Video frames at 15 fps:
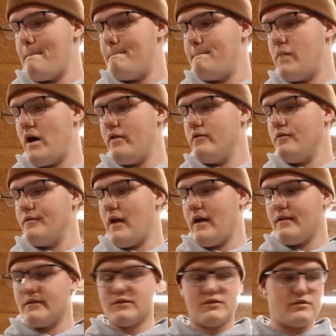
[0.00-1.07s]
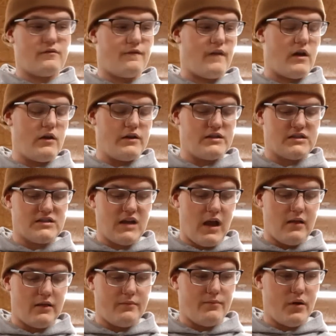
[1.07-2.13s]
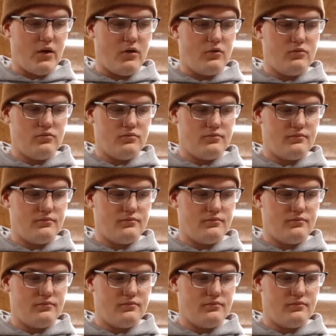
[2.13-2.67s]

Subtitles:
But other than that, this is a very solid bow,